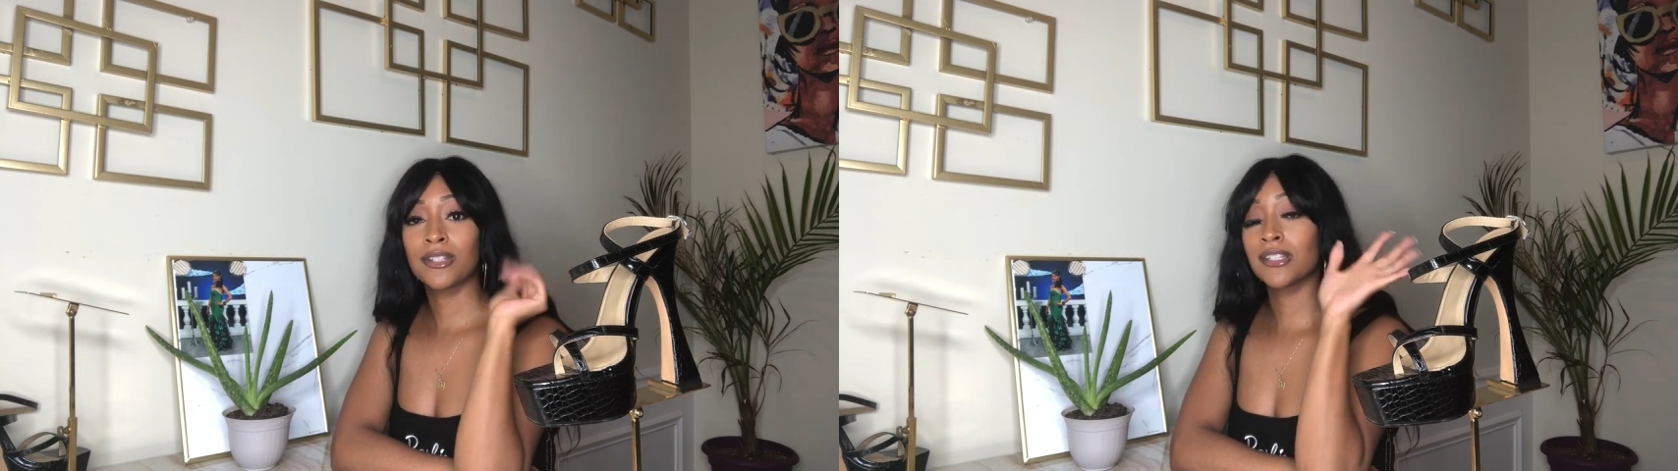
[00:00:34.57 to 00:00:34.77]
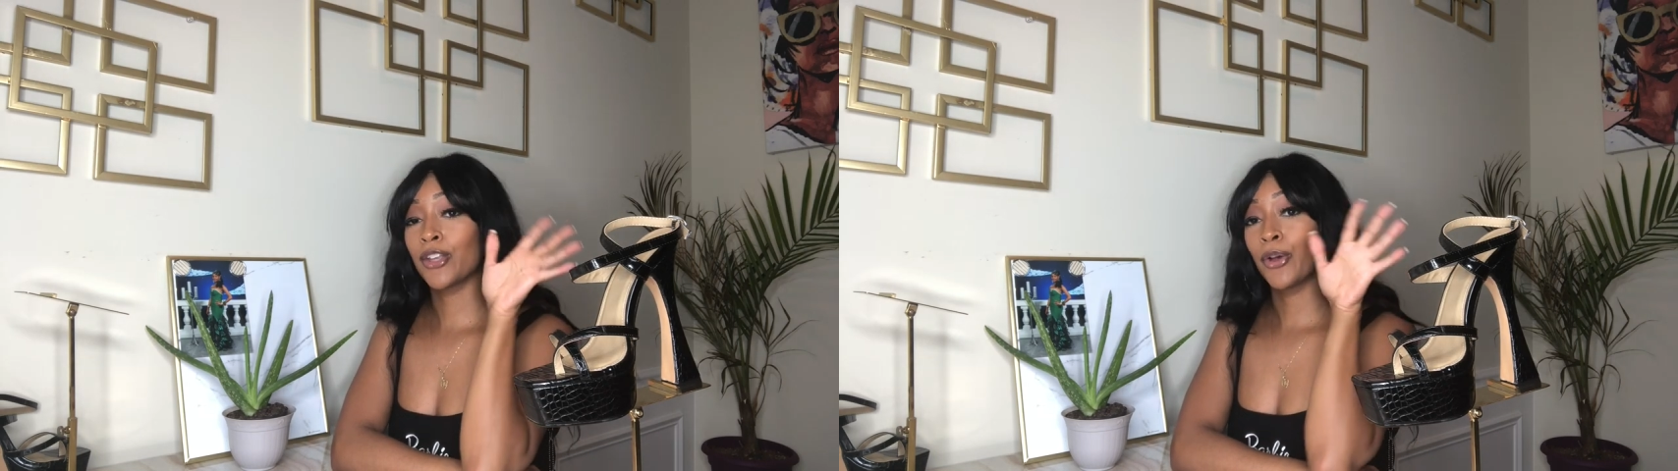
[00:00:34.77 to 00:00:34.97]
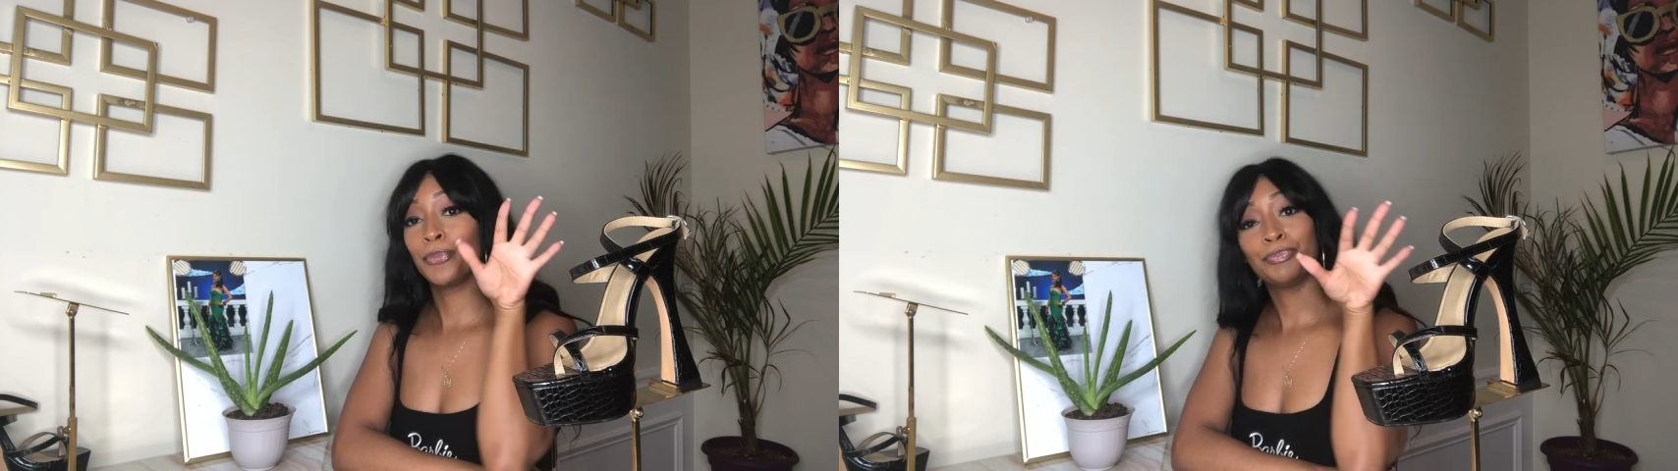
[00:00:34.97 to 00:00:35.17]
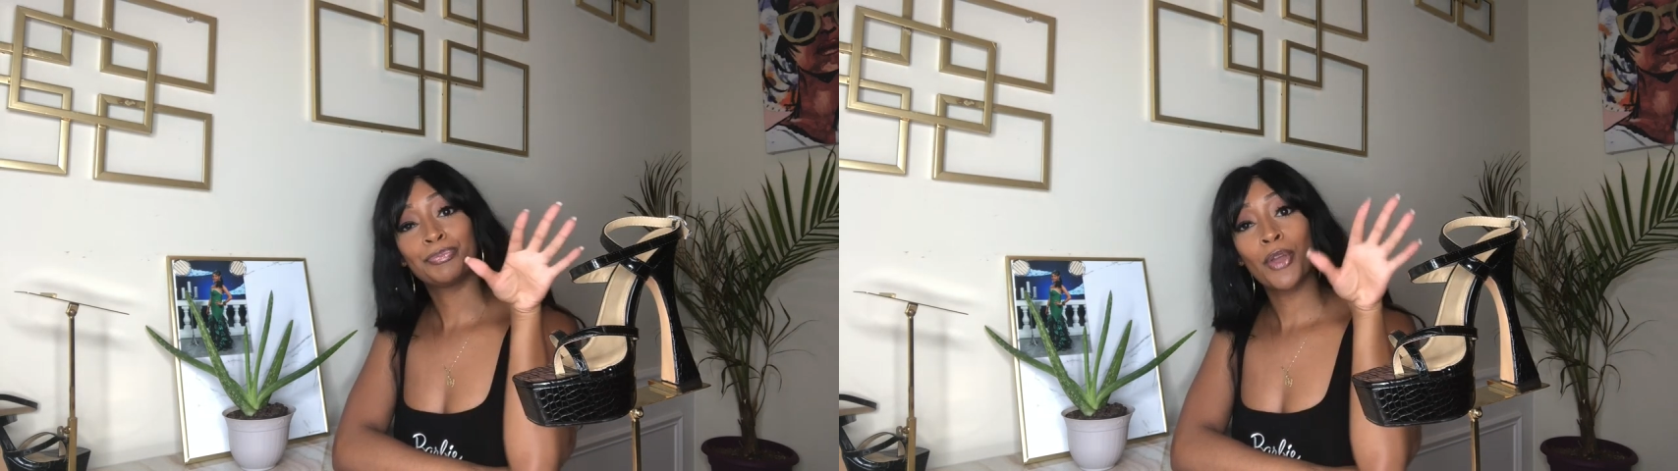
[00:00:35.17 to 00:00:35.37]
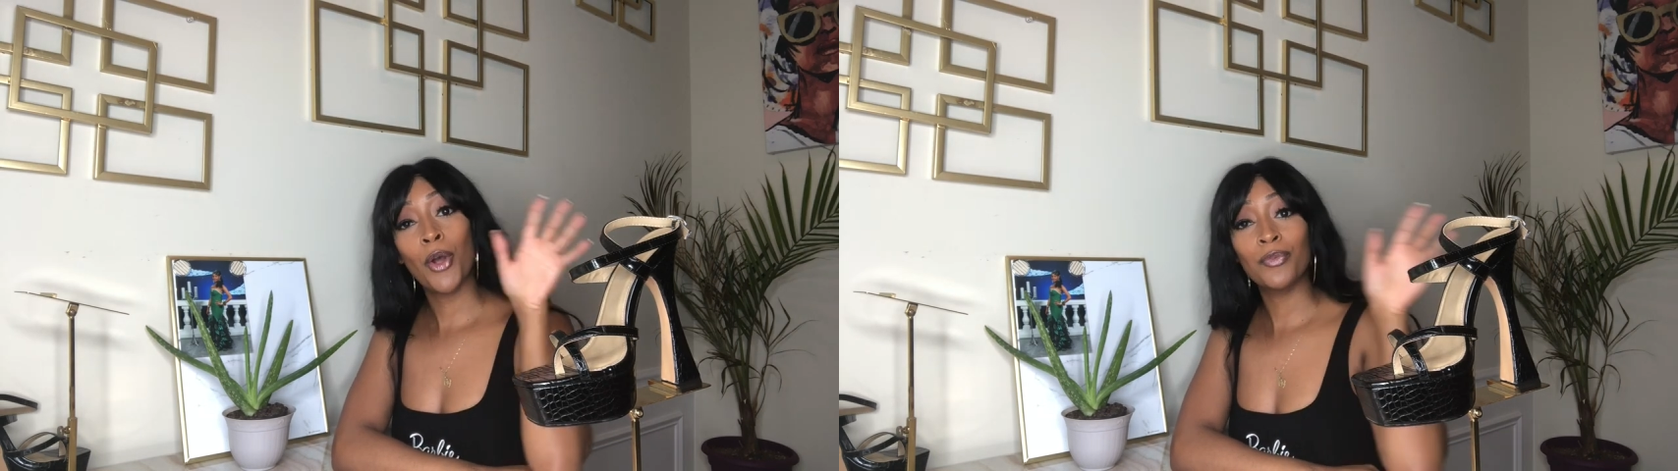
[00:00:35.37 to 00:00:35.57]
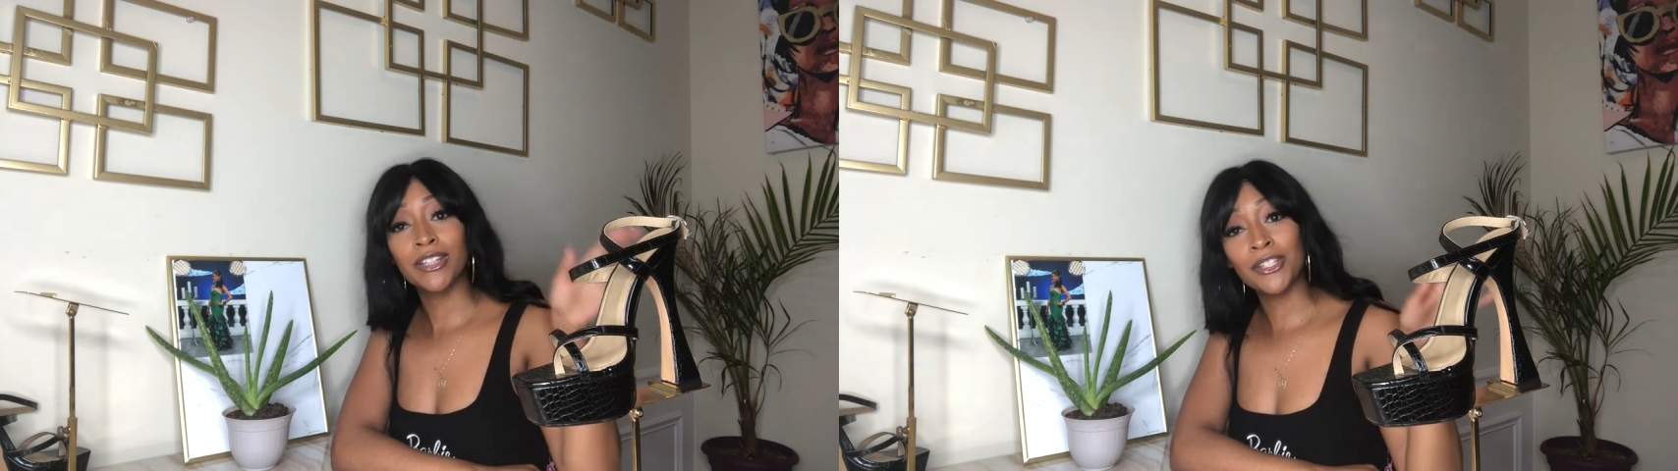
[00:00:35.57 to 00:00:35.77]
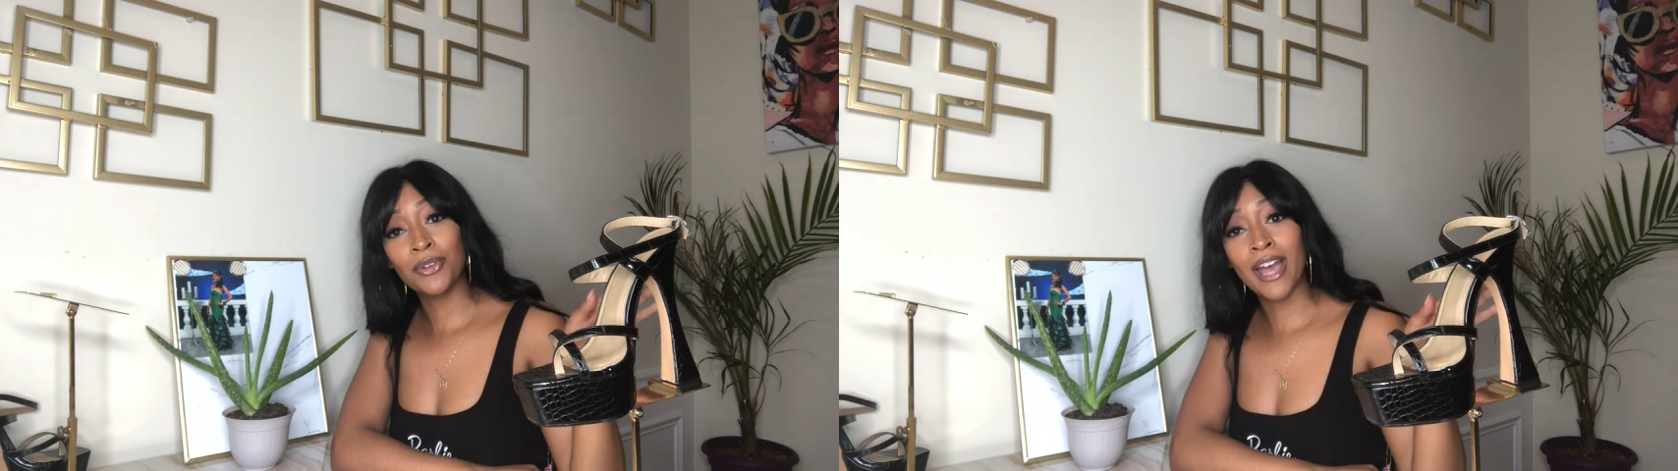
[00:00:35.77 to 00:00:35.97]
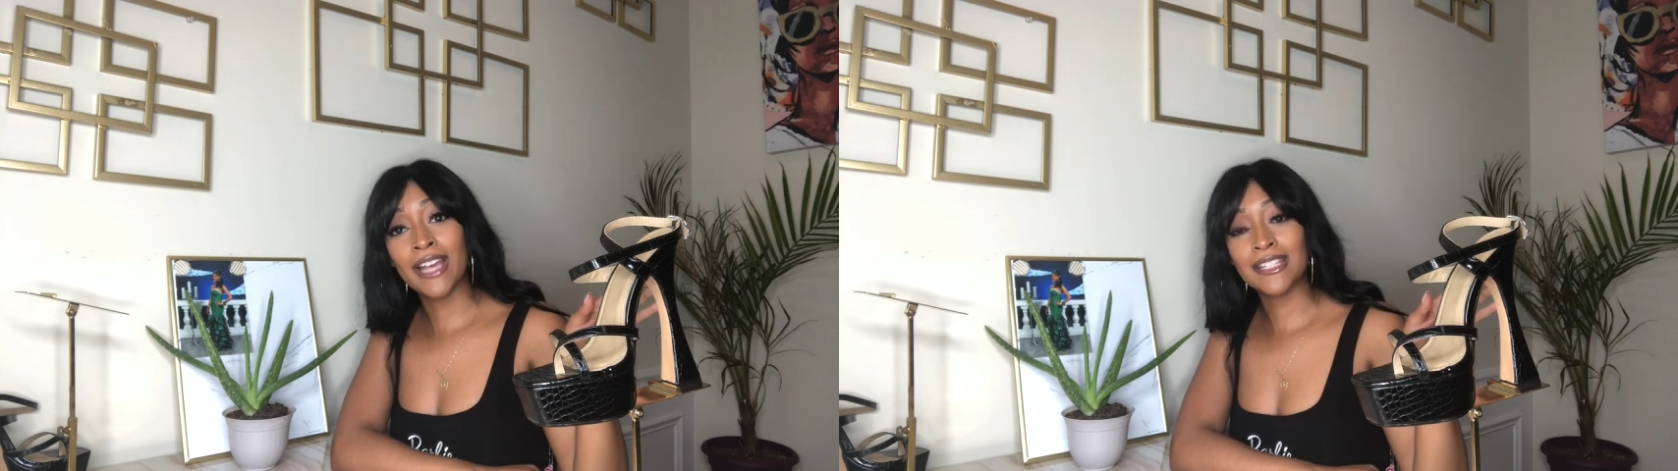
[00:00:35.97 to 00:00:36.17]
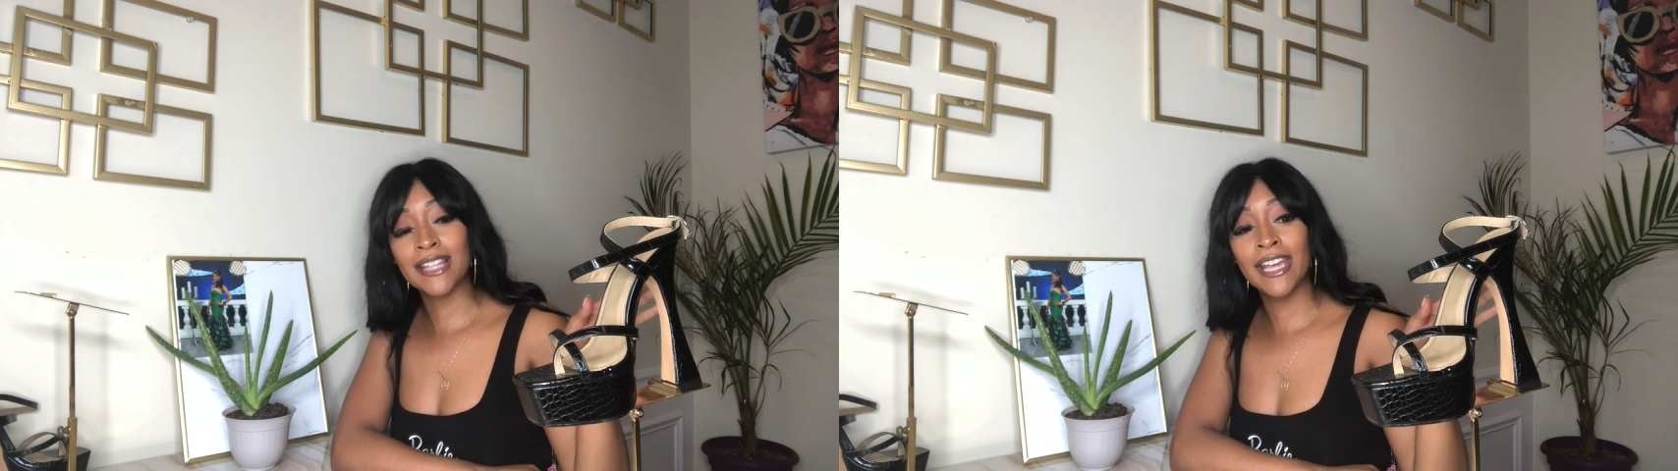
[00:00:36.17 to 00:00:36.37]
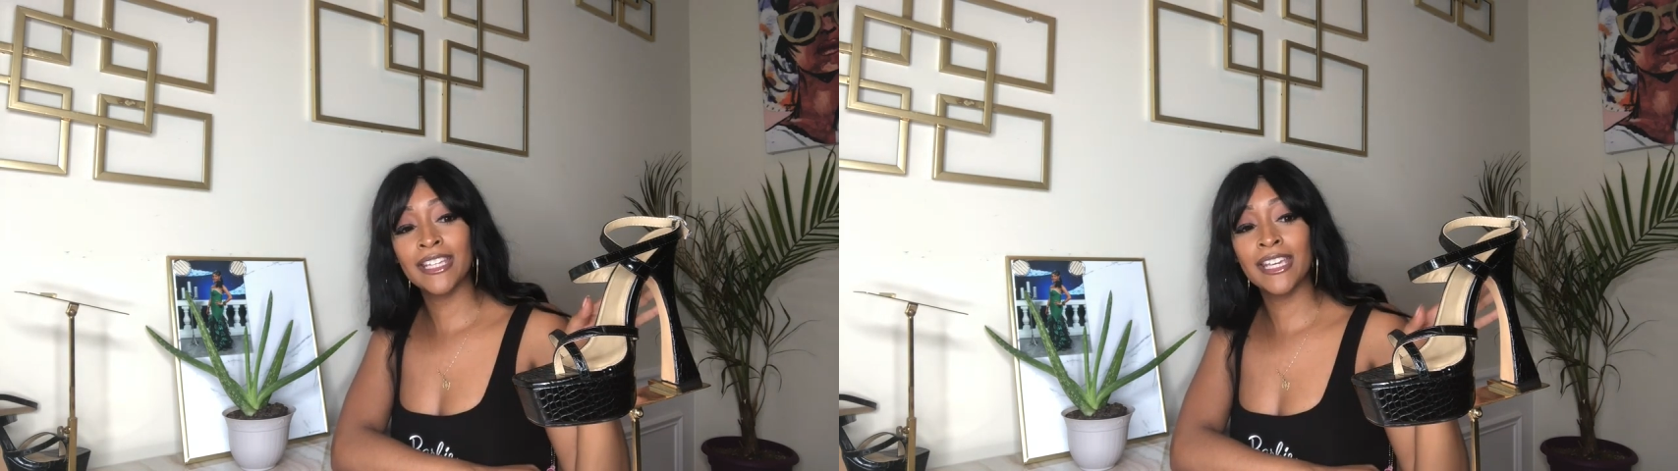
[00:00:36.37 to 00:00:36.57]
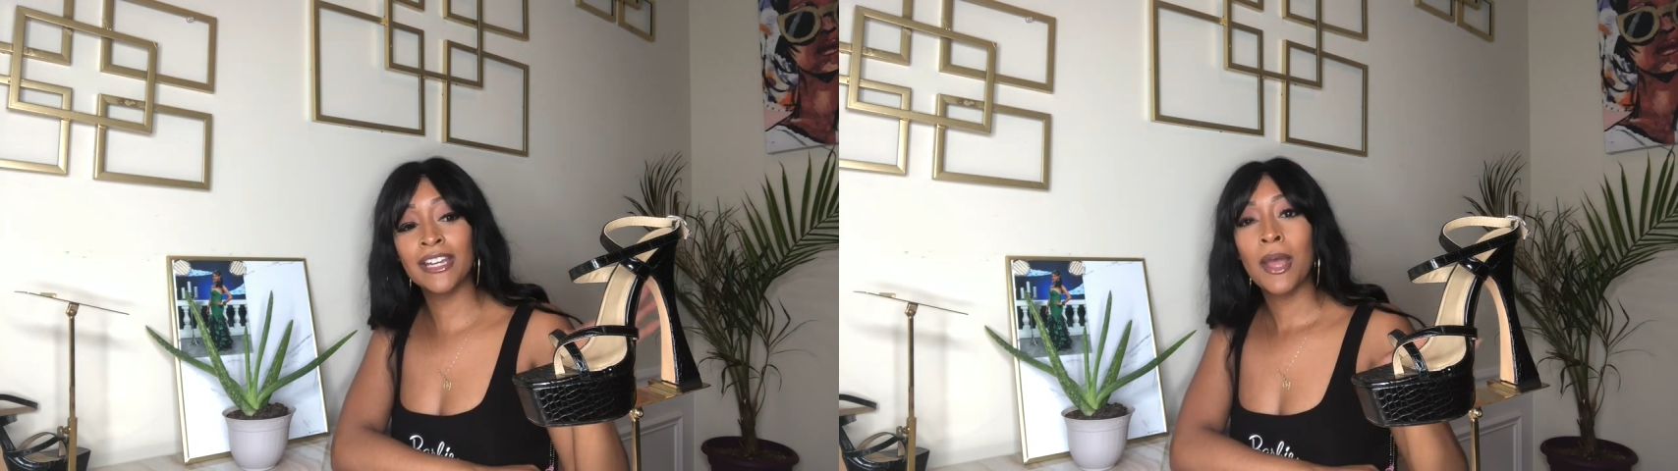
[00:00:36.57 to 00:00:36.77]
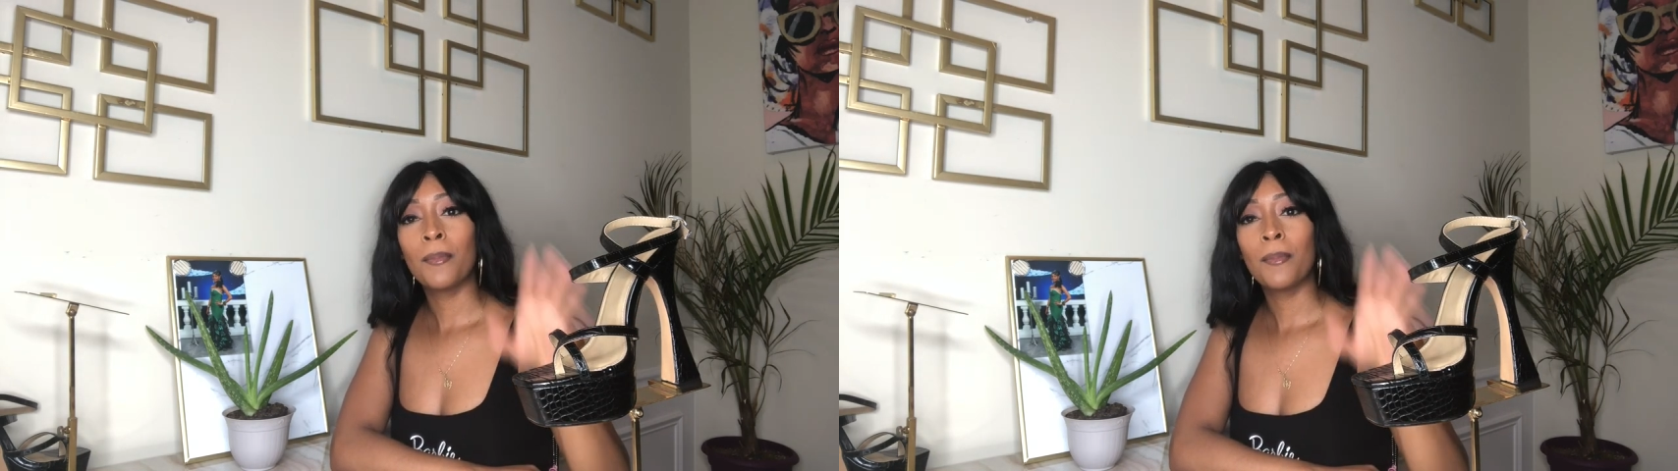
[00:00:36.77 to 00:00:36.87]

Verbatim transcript: So hopefully you guys like it.